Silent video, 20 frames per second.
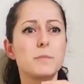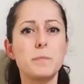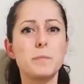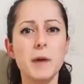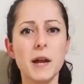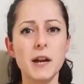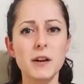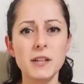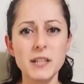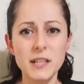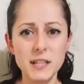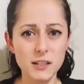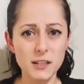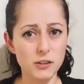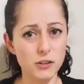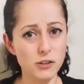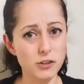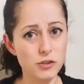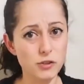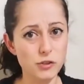barely eat
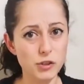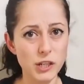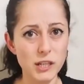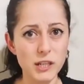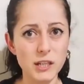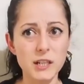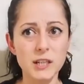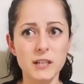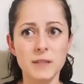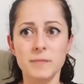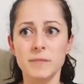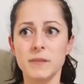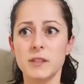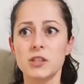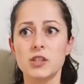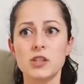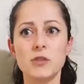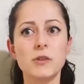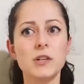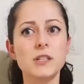or drink.
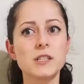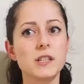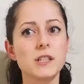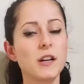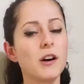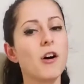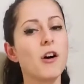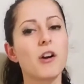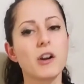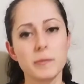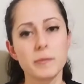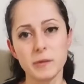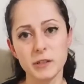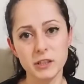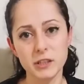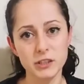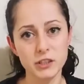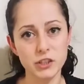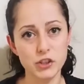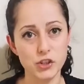She was in a horrible
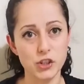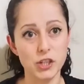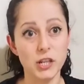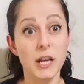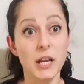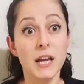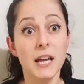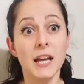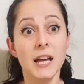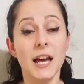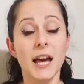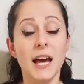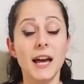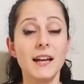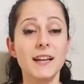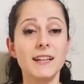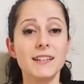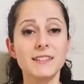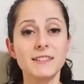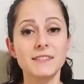condition.
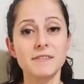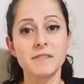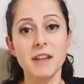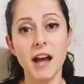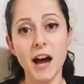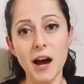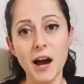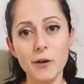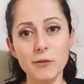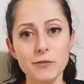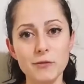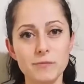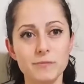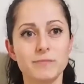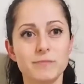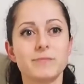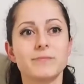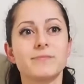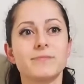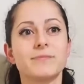And now
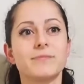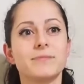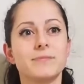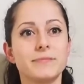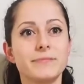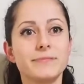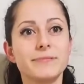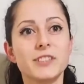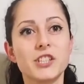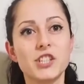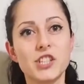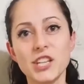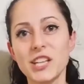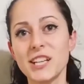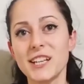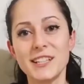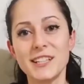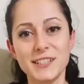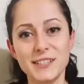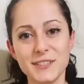
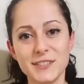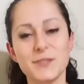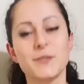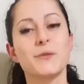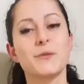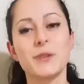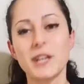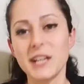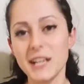she's really